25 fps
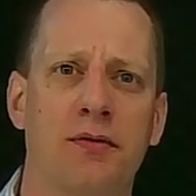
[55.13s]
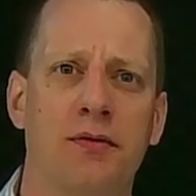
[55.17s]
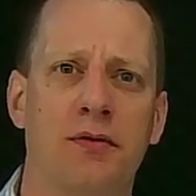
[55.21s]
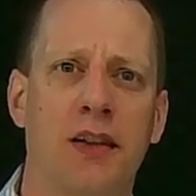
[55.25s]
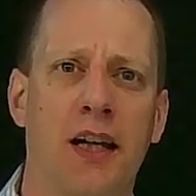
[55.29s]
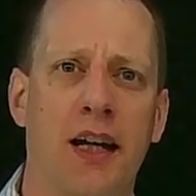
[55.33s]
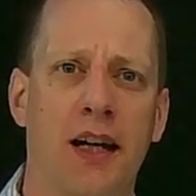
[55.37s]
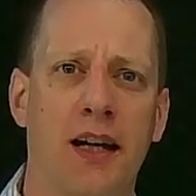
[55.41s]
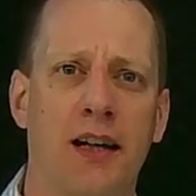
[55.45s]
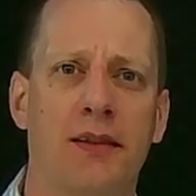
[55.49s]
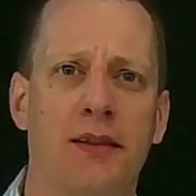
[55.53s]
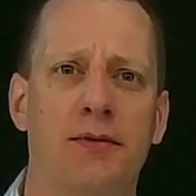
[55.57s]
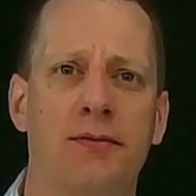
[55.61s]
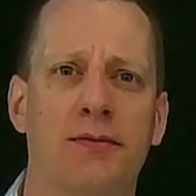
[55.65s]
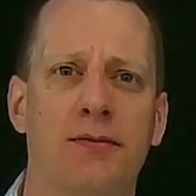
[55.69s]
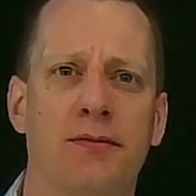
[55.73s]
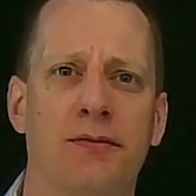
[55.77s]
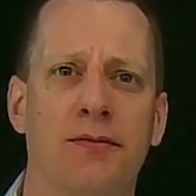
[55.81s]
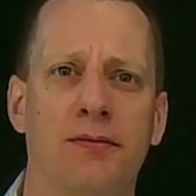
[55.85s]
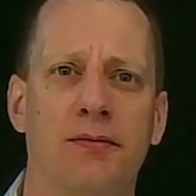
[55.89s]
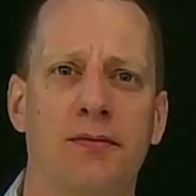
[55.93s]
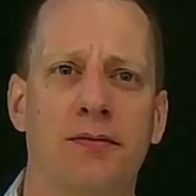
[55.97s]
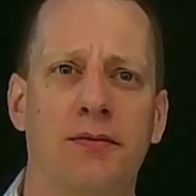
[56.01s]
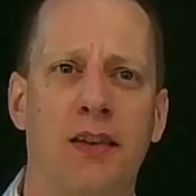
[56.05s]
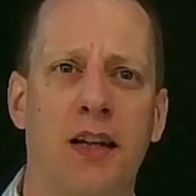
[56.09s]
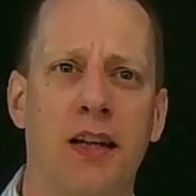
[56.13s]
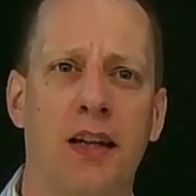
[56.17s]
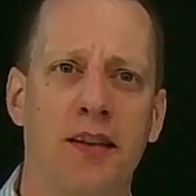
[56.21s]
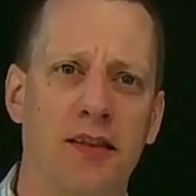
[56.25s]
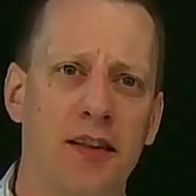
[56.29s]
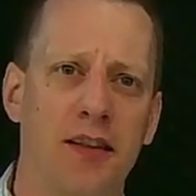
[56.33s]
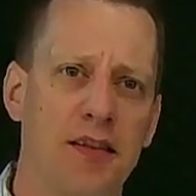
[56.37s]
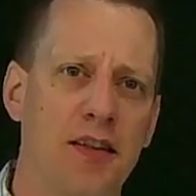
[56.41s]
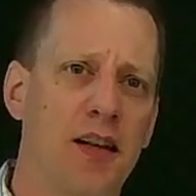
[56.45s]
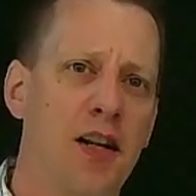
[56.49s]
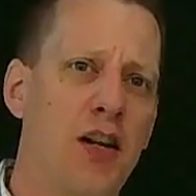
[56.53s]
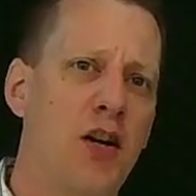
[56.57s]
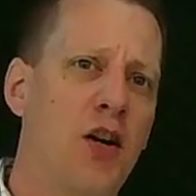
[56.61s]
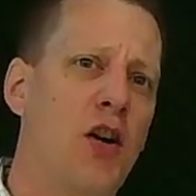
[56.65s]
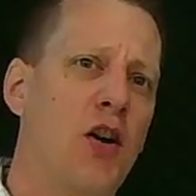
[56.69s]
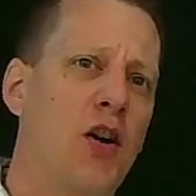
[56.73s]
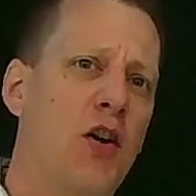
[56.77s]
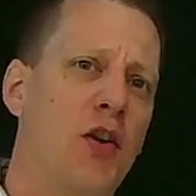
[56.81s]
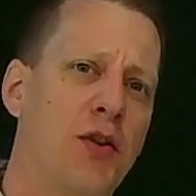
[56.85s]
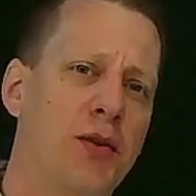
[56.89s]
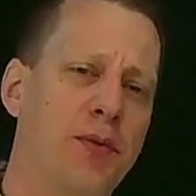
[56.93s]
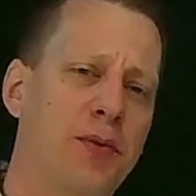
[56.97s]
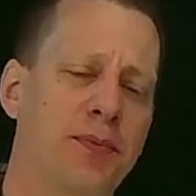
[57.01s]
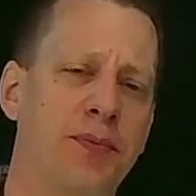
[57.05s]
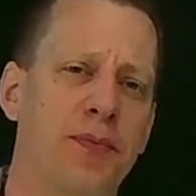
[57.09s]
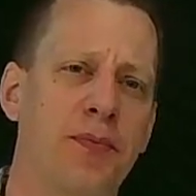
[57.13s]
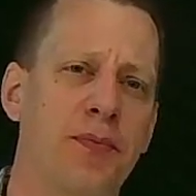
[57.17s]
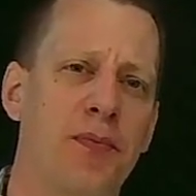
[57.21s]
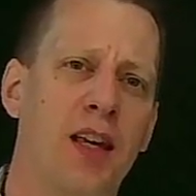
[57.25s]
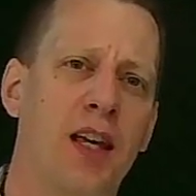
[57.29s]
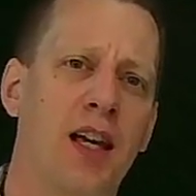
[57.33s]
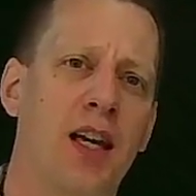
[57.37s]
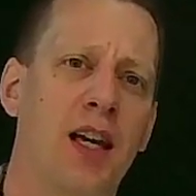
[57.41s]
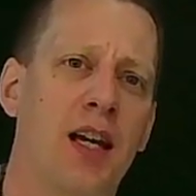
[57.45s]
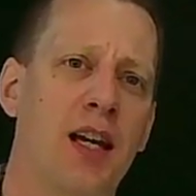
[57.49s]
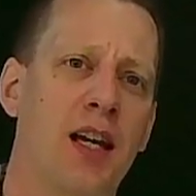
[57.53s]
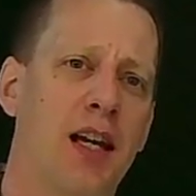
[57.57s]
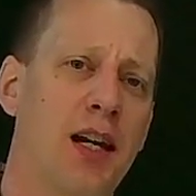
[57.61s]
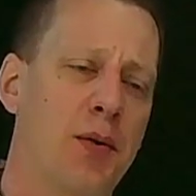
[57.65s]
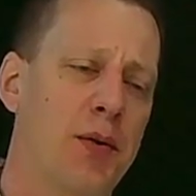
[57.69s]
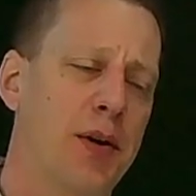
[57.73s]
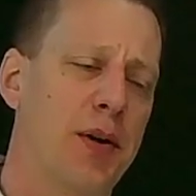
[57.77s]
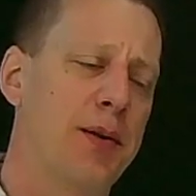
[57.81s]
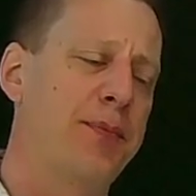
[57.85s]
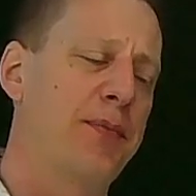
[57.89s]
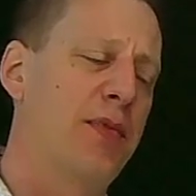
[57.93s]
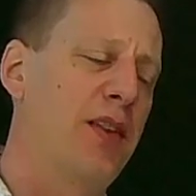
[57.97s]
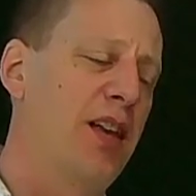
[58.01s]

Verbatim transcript: Yeah, they existed on Earth. Anyway,